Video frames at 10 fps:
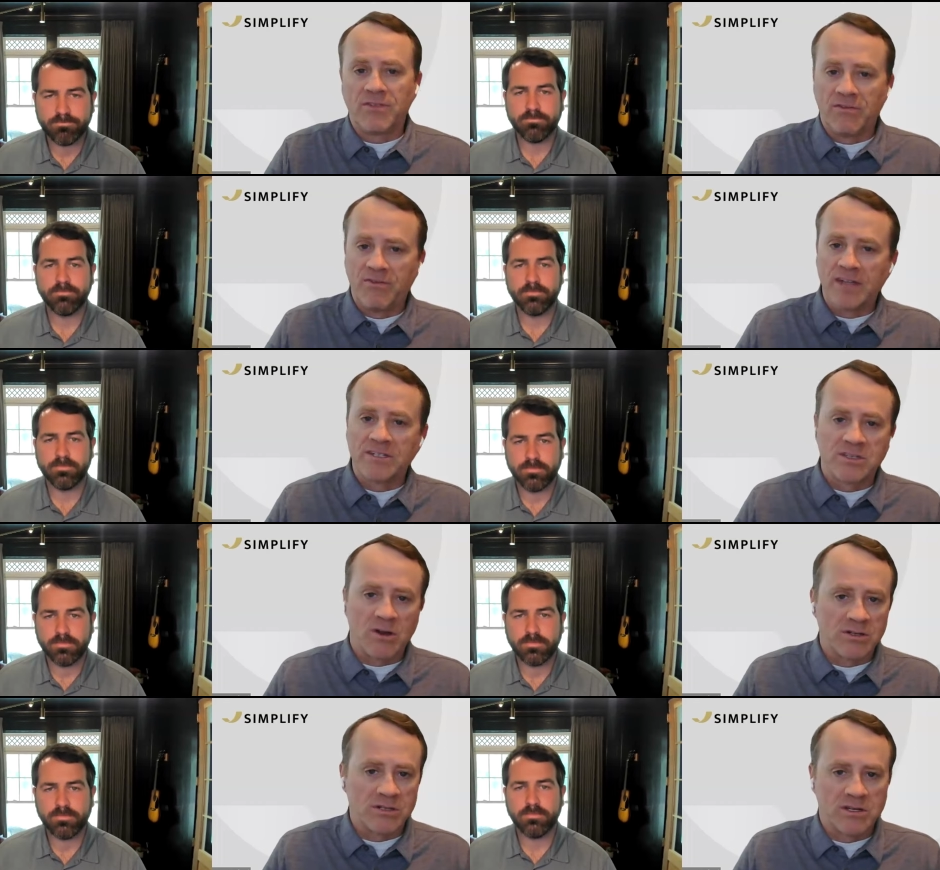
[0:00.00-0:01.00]
Speaker 1: the Fed
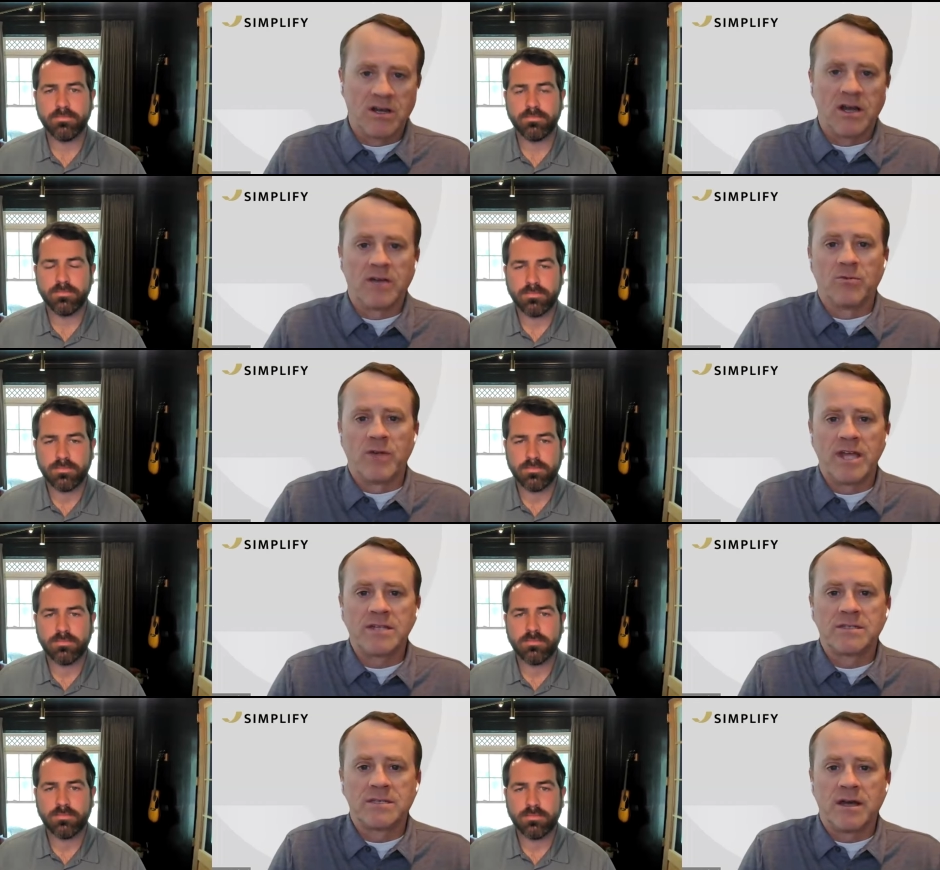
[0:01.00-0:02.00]
starts to cut
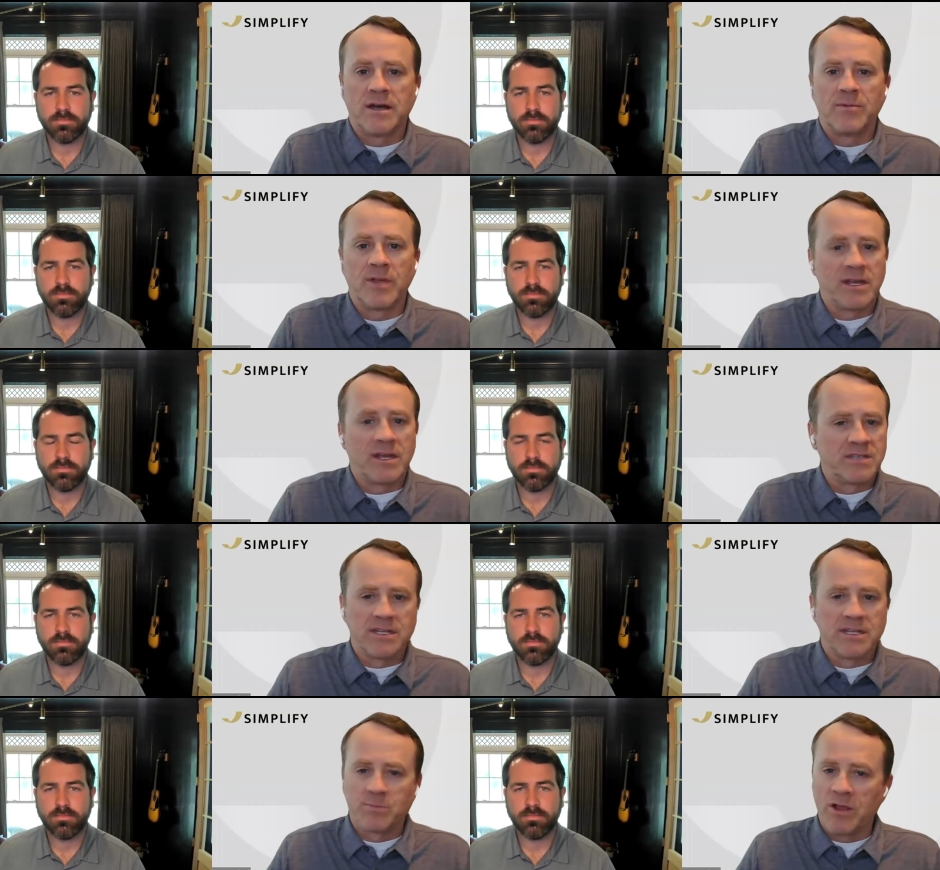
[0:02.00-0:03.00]
rates, um, like I said,
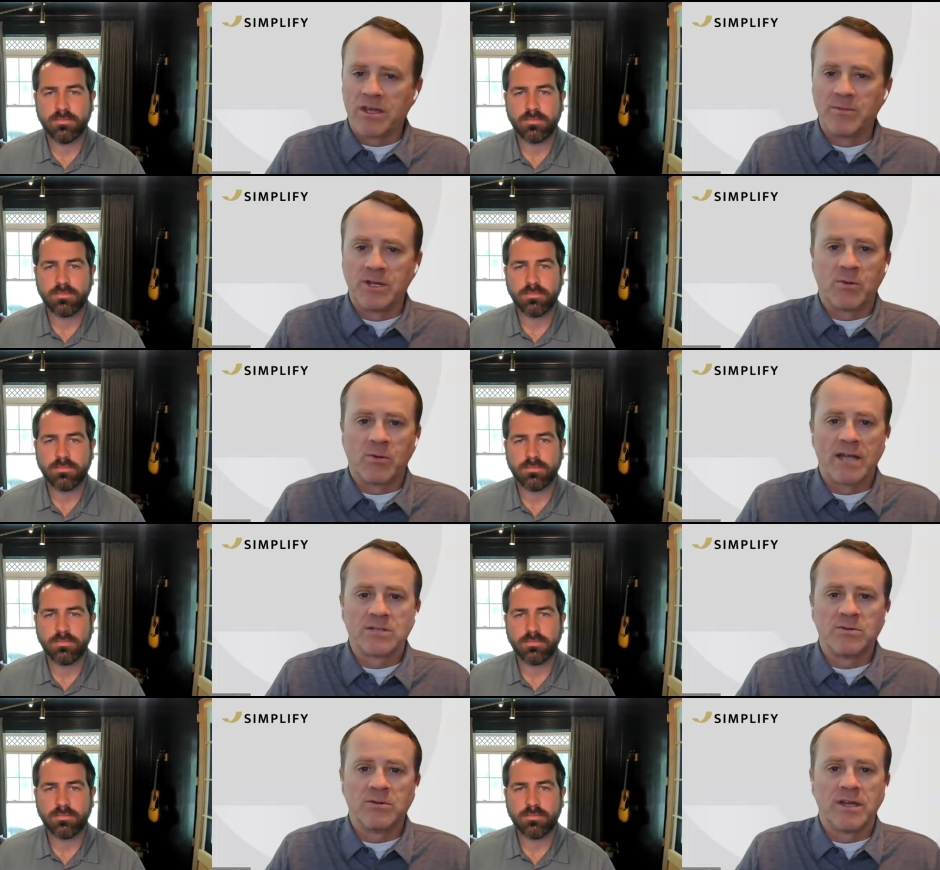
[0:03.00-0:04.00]
it's probably going to be
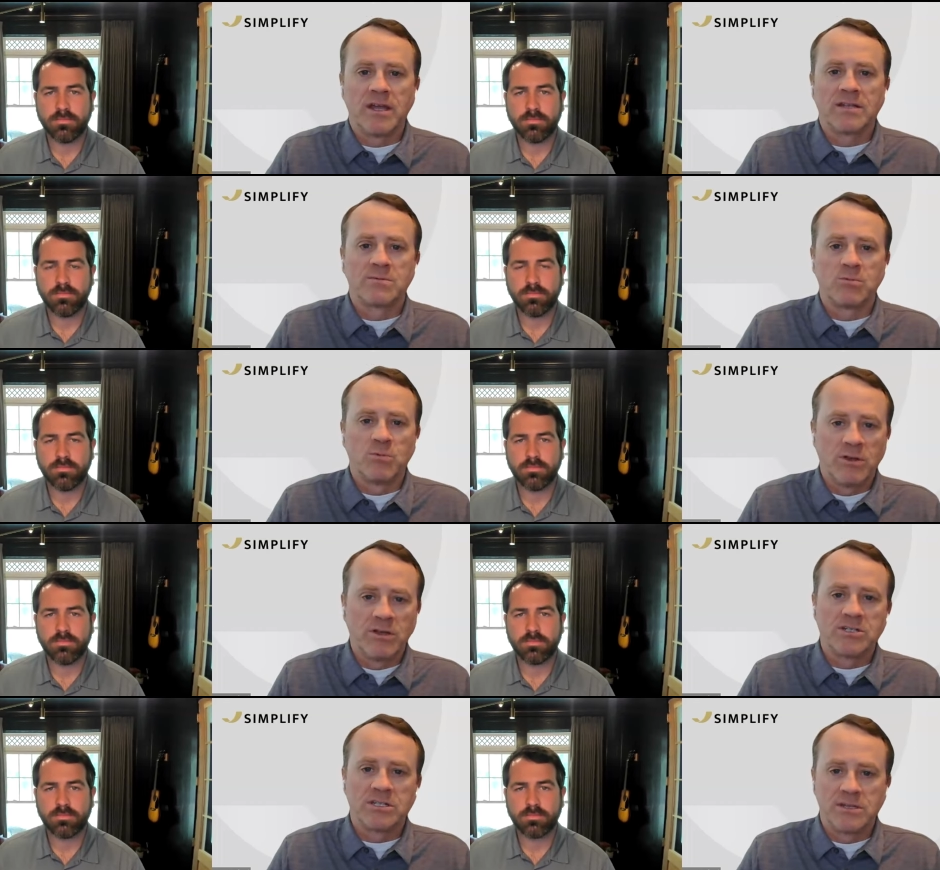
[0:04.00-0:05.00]
gradual and it's
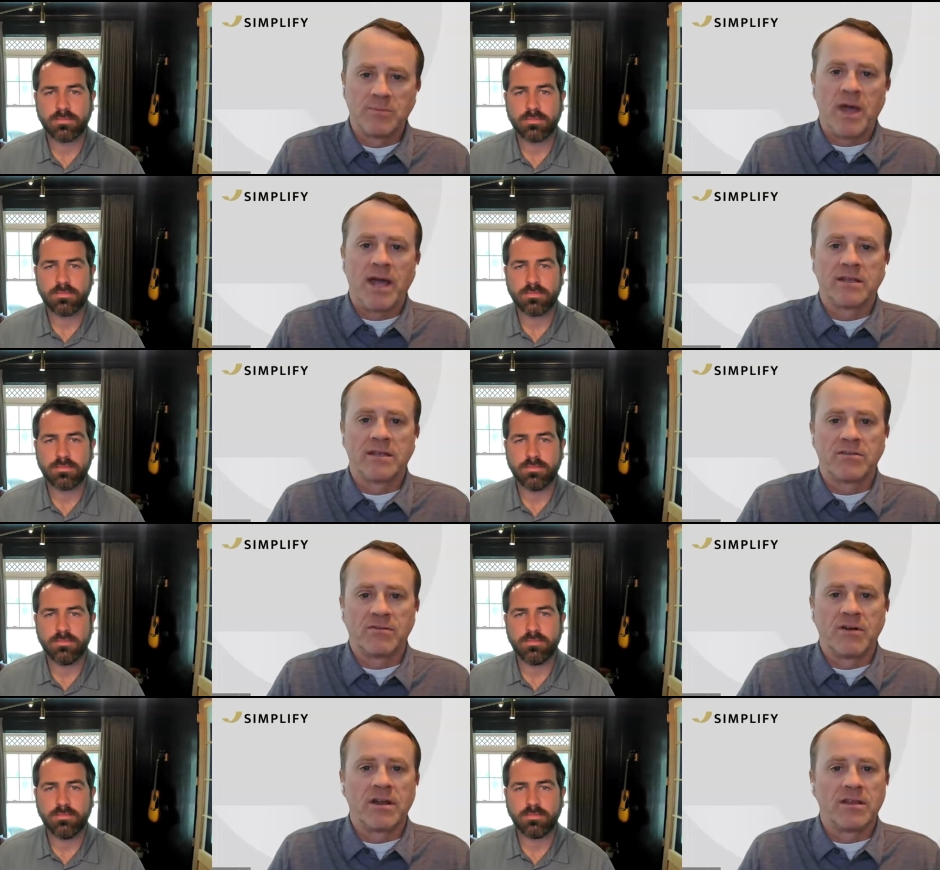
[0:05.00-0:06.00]
really just impacting the
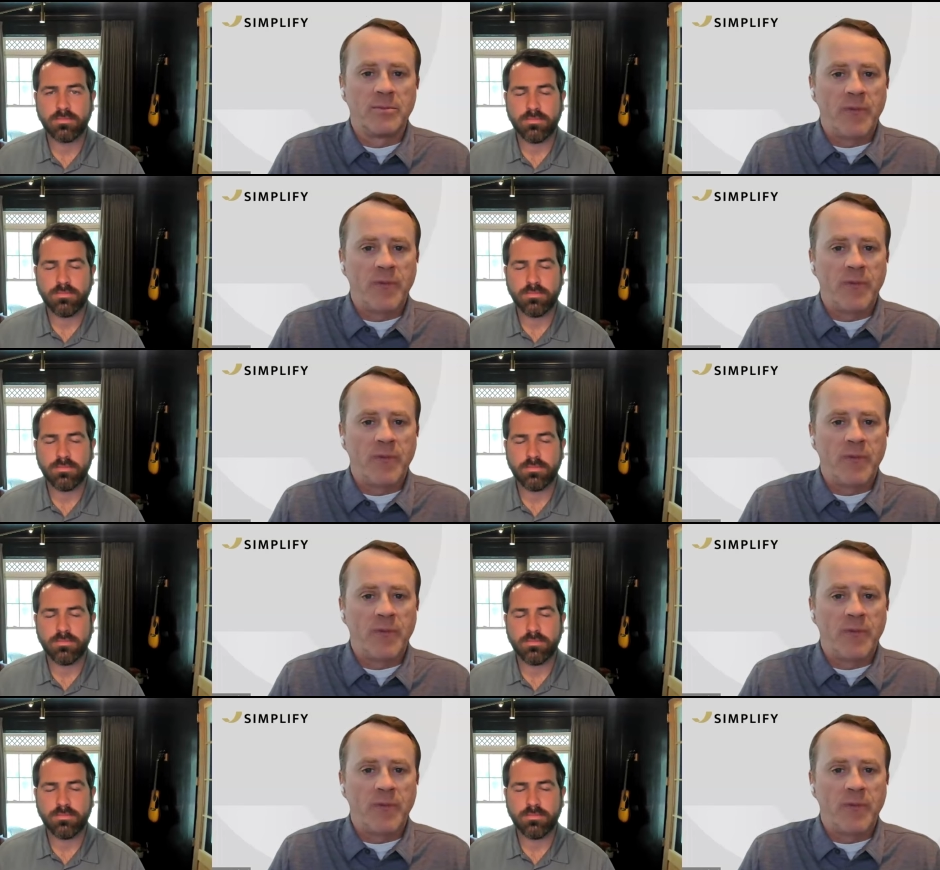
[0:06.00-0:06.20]
front end.